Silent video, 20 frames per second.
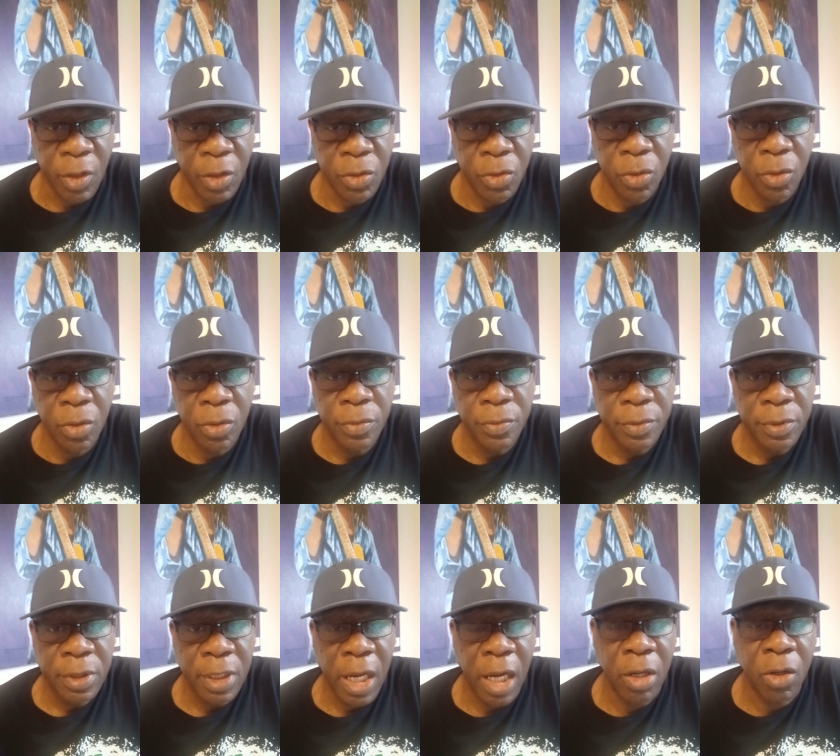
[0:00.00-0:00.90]
to
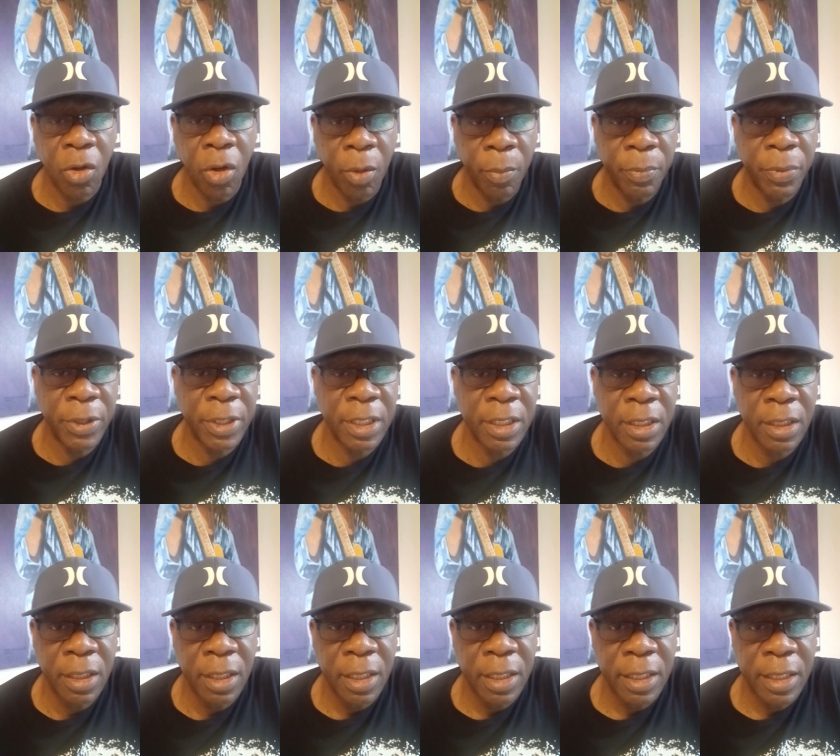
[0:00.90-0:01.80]
a
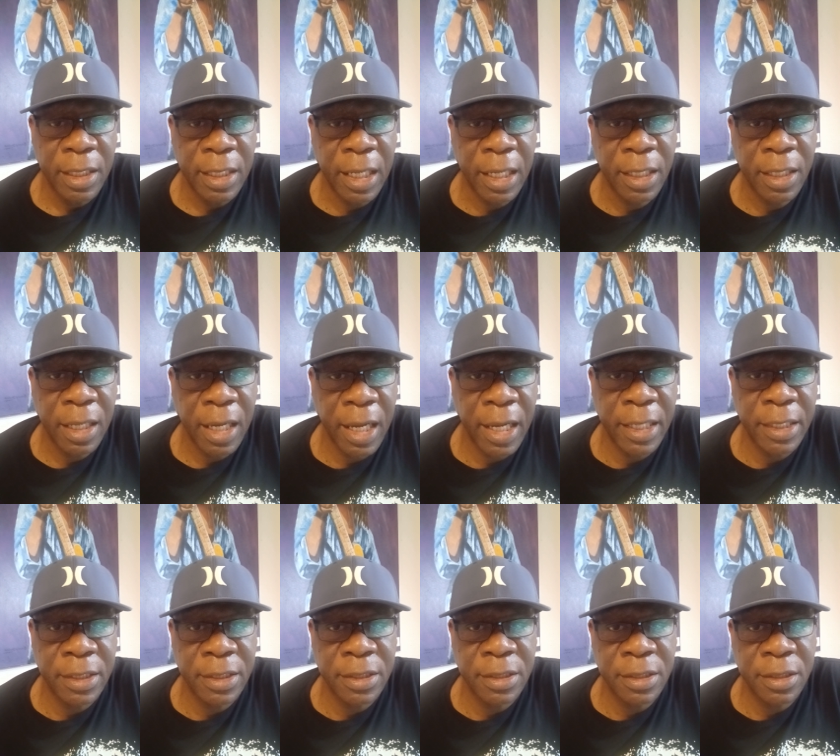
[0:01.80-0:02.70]
company that
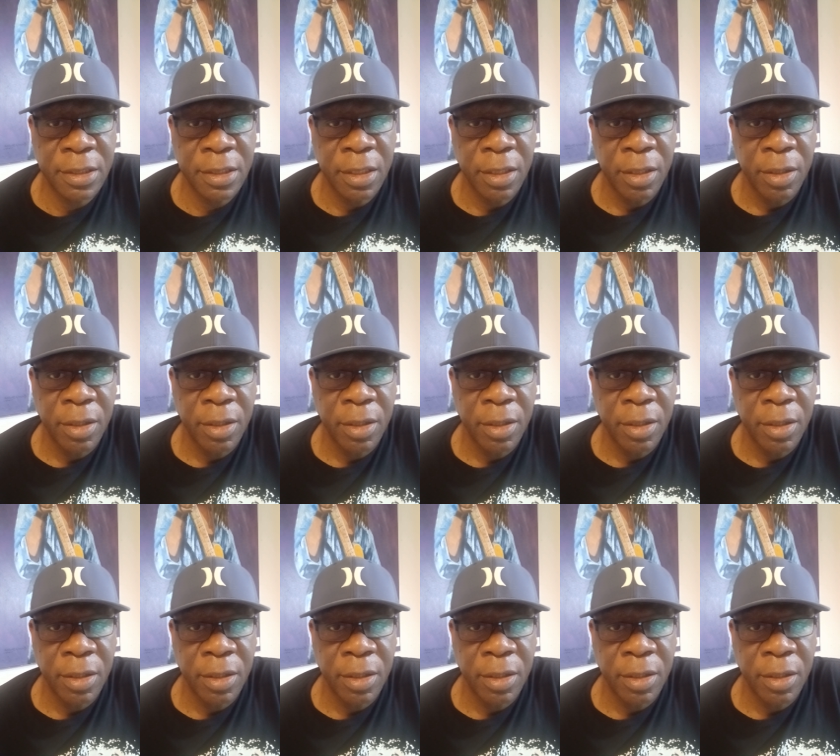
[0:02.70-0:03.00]
has